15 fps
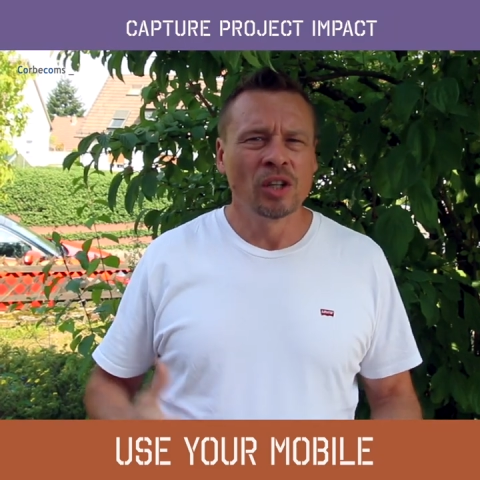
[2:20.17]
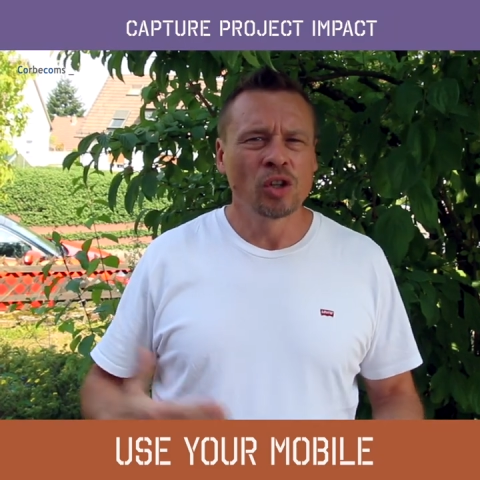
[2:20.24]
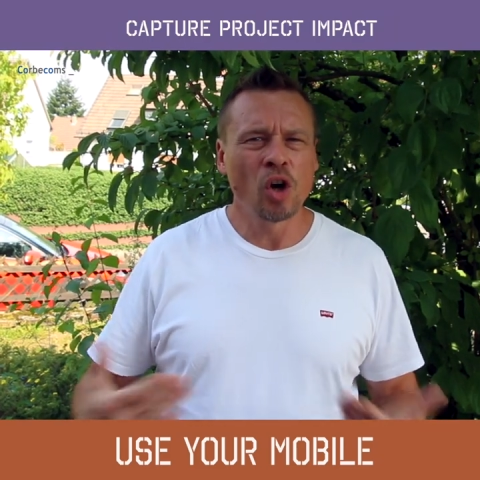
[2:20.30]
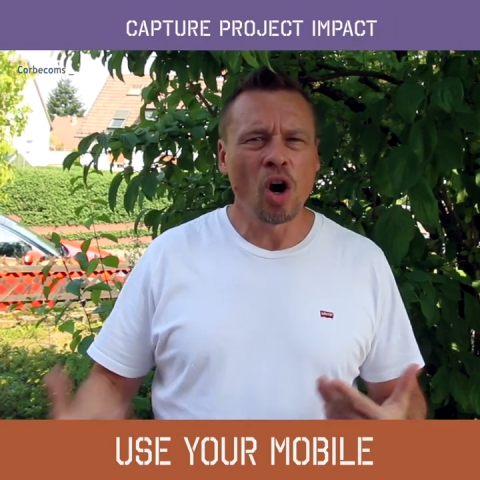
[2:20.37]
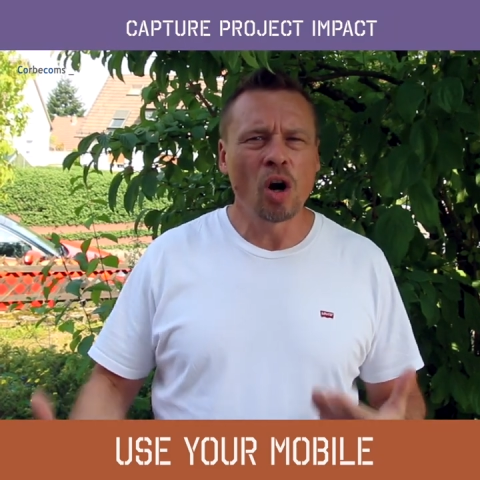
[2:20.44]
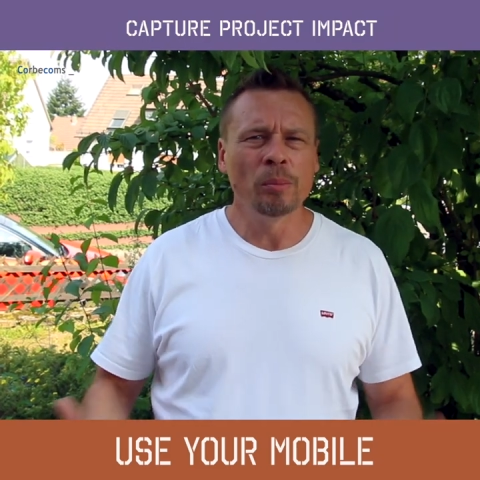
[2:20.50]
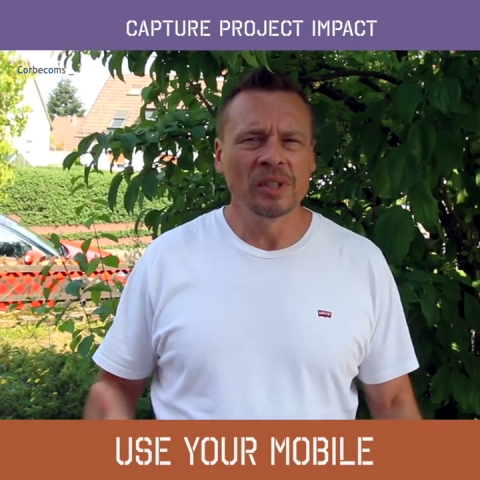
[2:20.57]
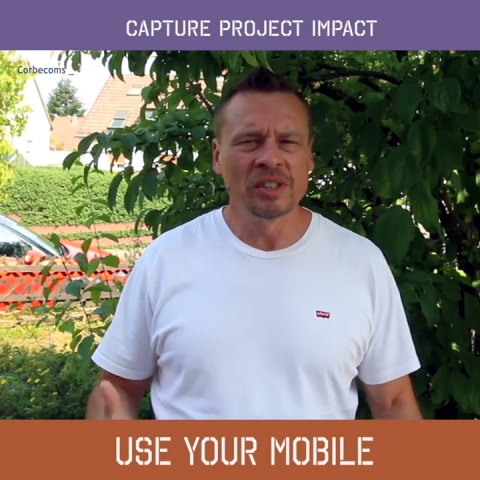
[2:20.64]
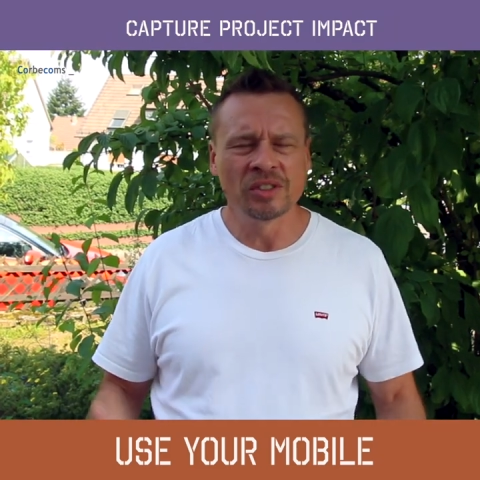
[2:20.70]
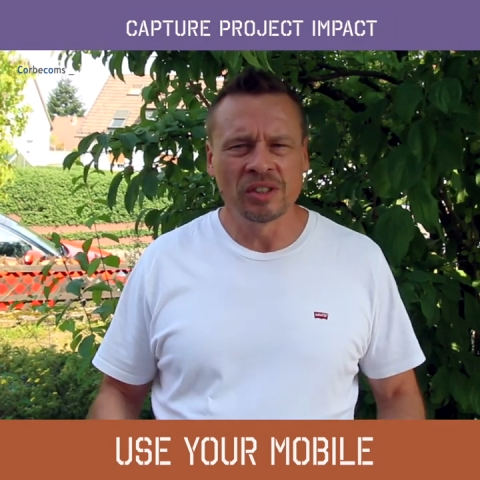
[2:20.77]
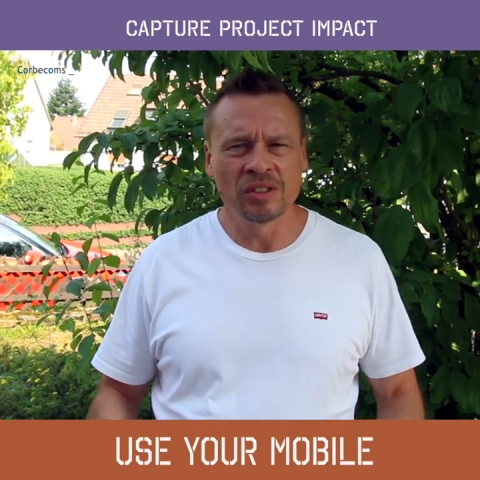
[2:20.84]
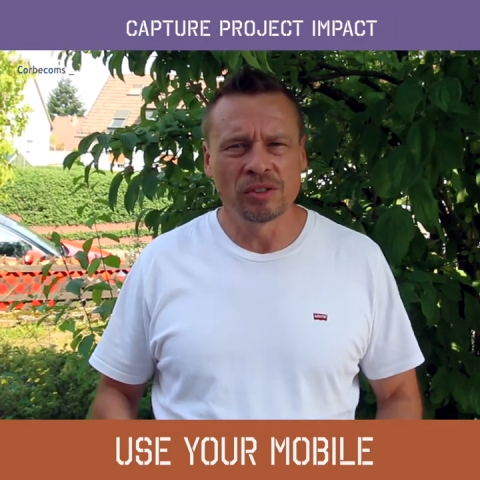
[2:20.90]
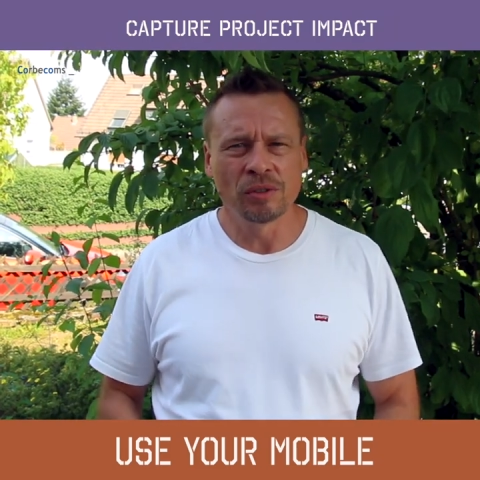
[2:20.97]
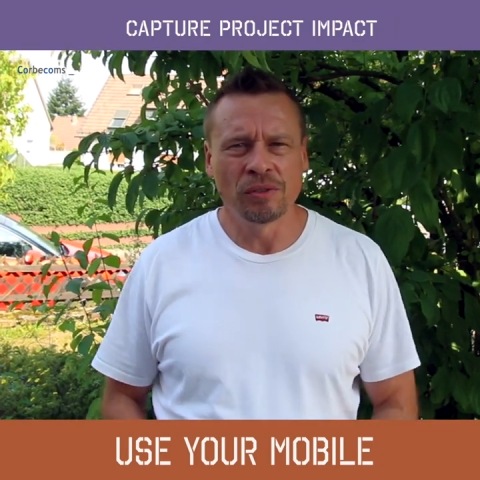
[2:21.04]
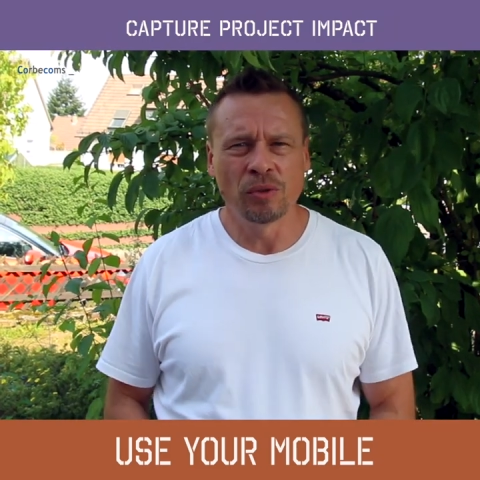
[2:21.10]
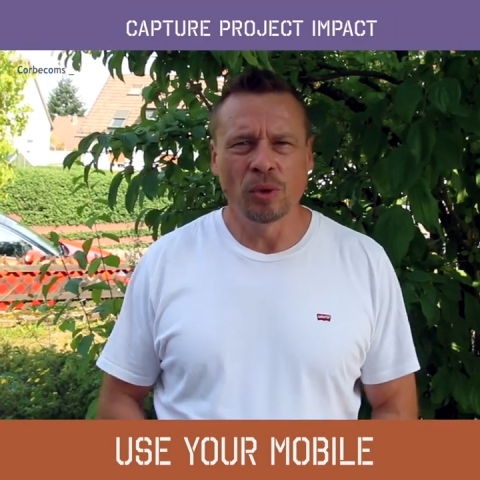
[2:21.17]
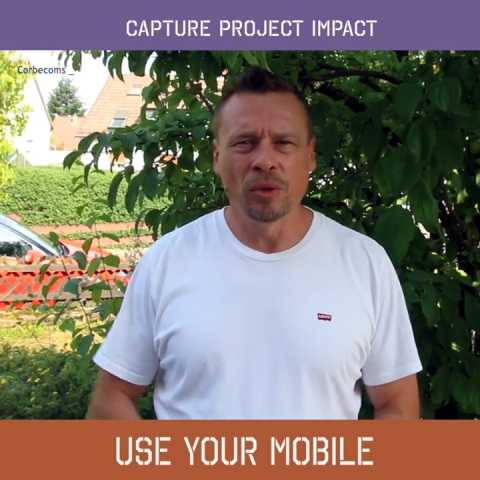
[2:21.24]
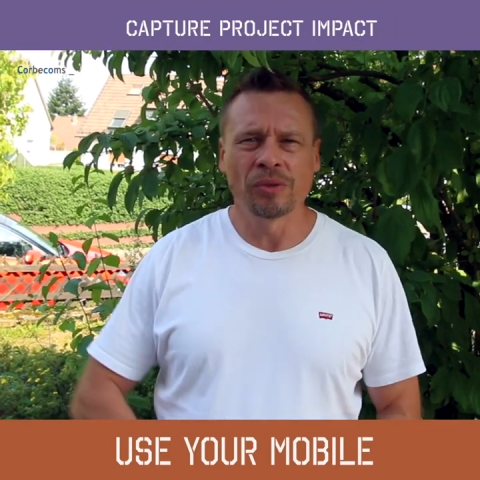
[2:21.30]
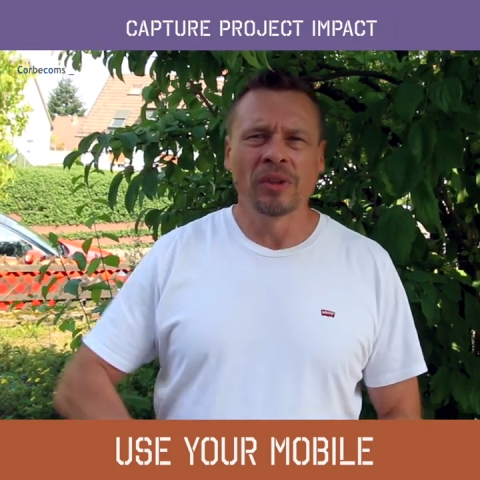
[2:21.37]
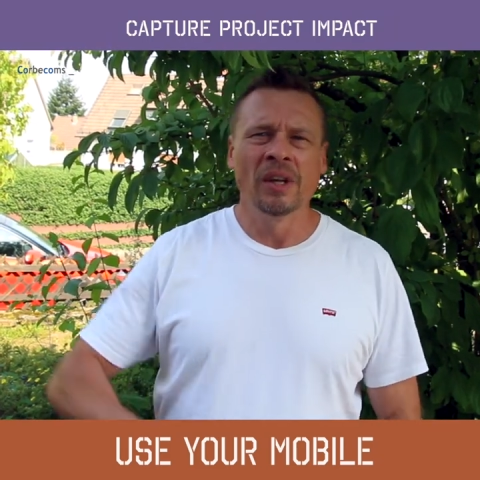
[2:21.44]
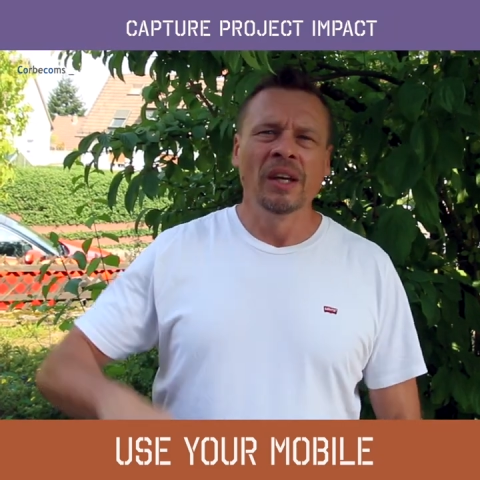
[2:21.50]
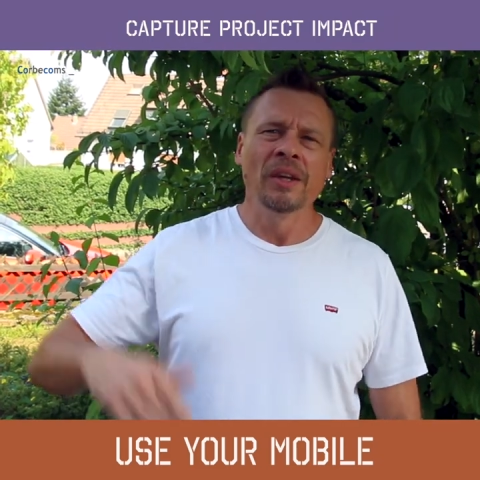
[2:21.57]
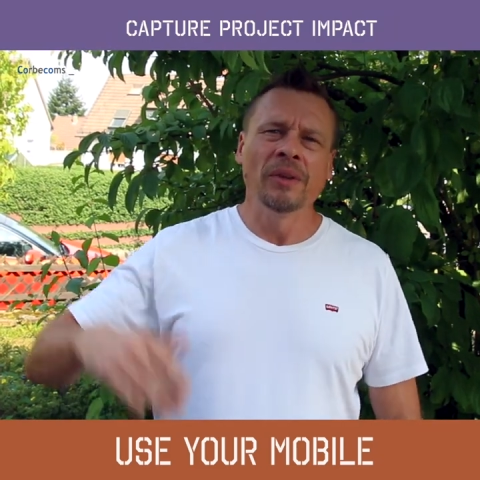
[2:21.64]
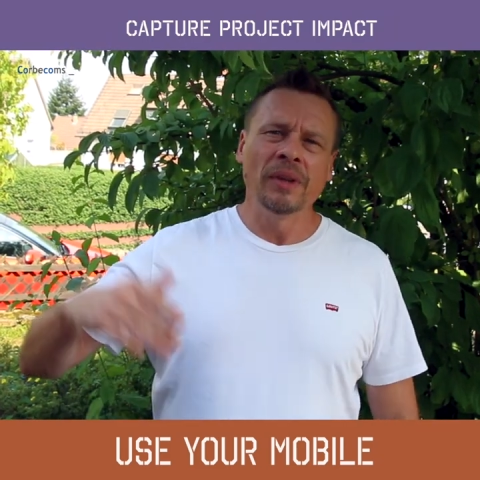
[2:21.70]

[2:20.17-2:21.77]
comments and so forth.